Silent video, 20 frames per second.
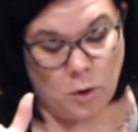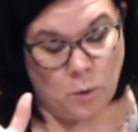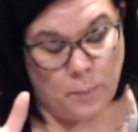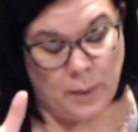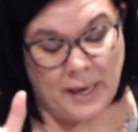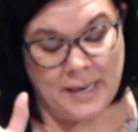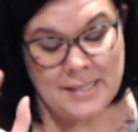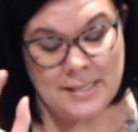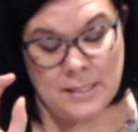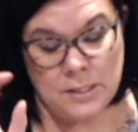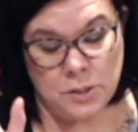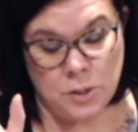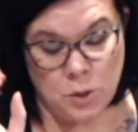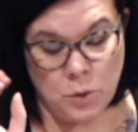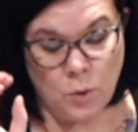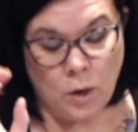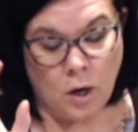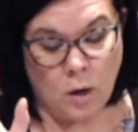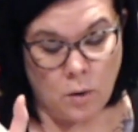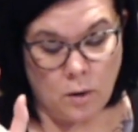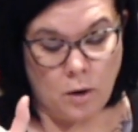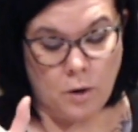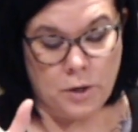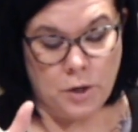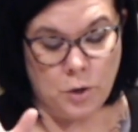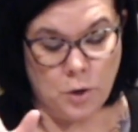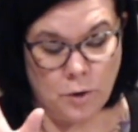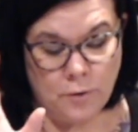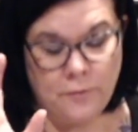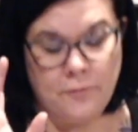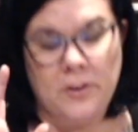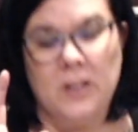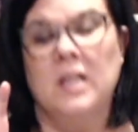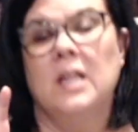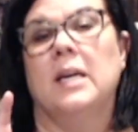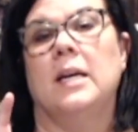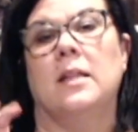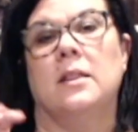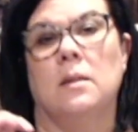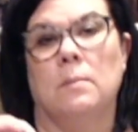other. Or Pisces, you are you're
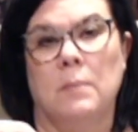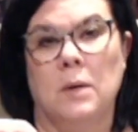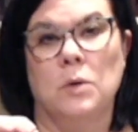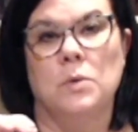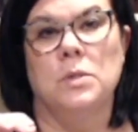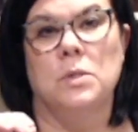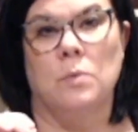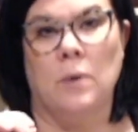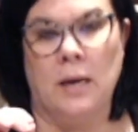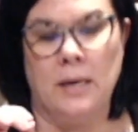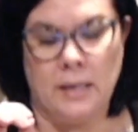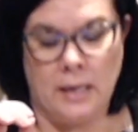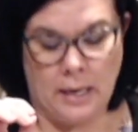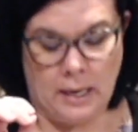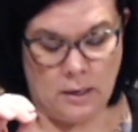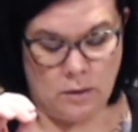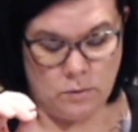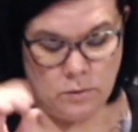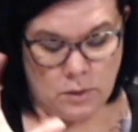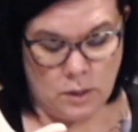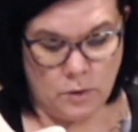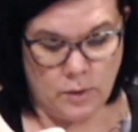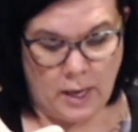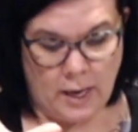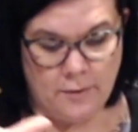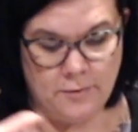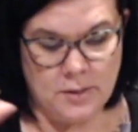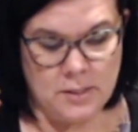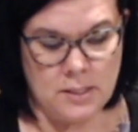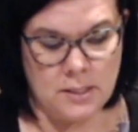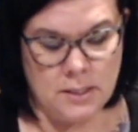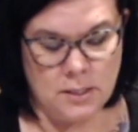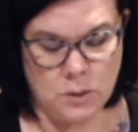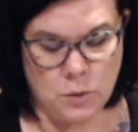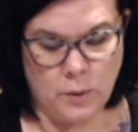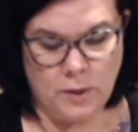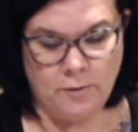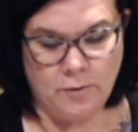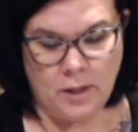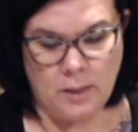feeling it the most right now. Okay? If this is a
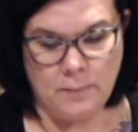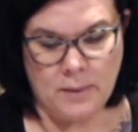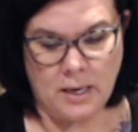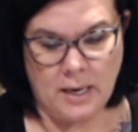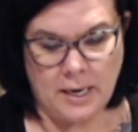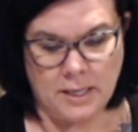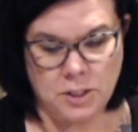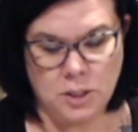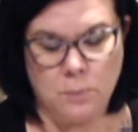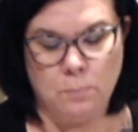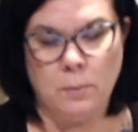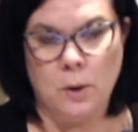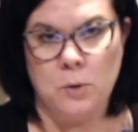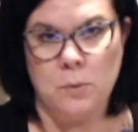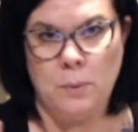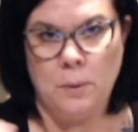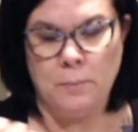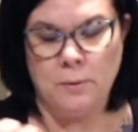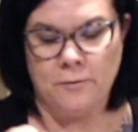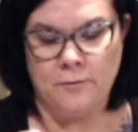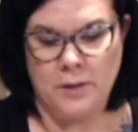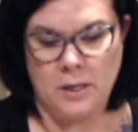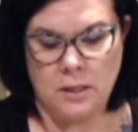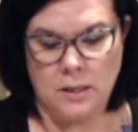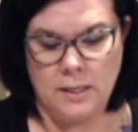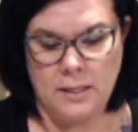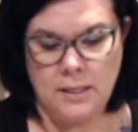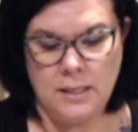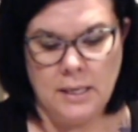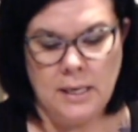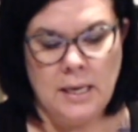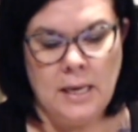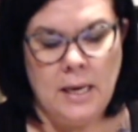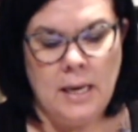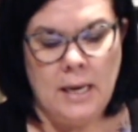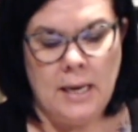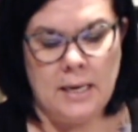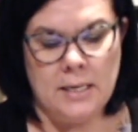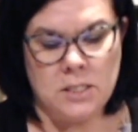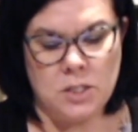twin flame connection, both people feel it.
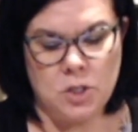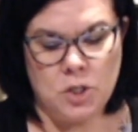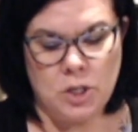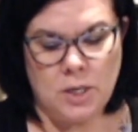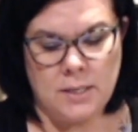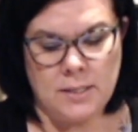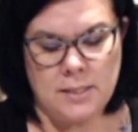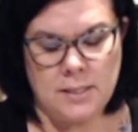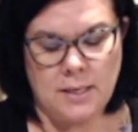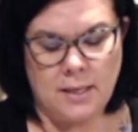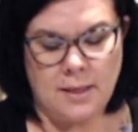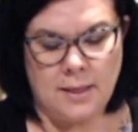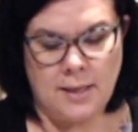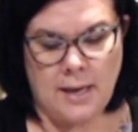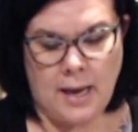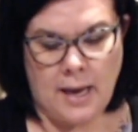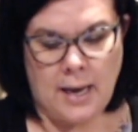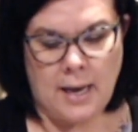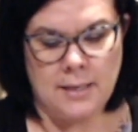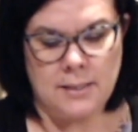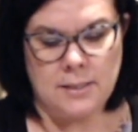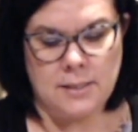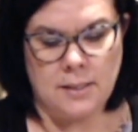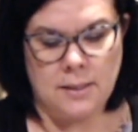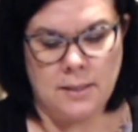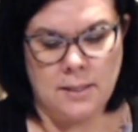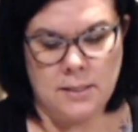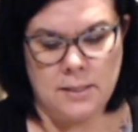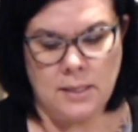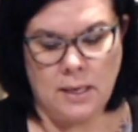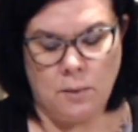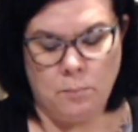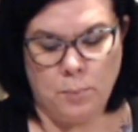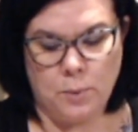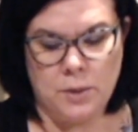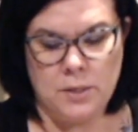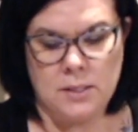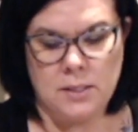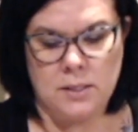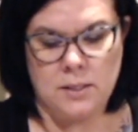It's just that this
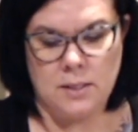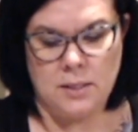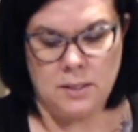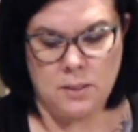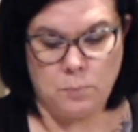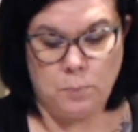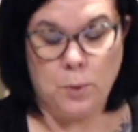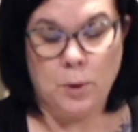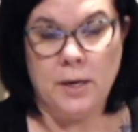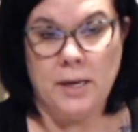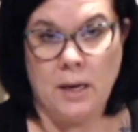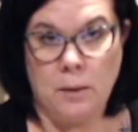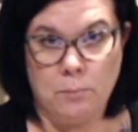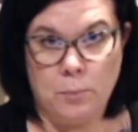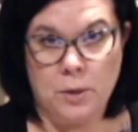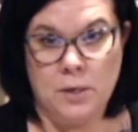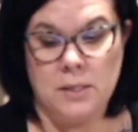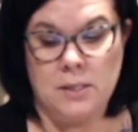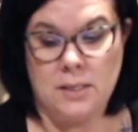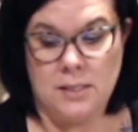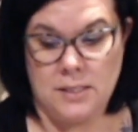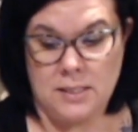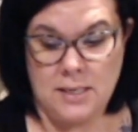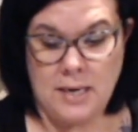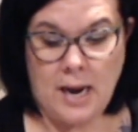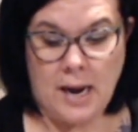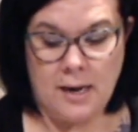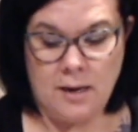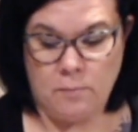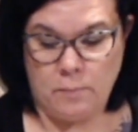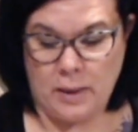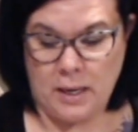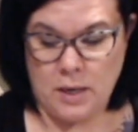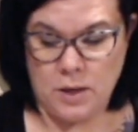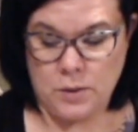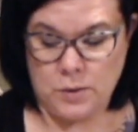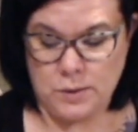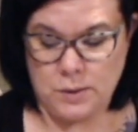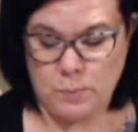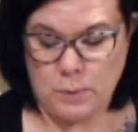empress, this pre-empress, this 9 of
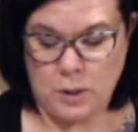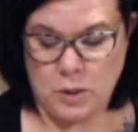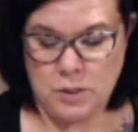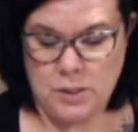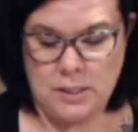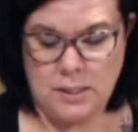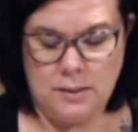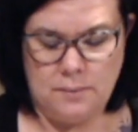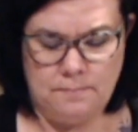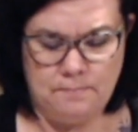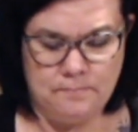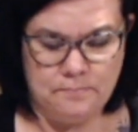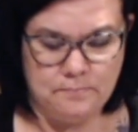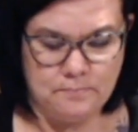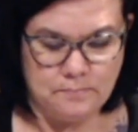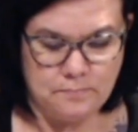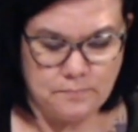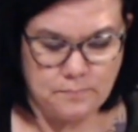pentacles person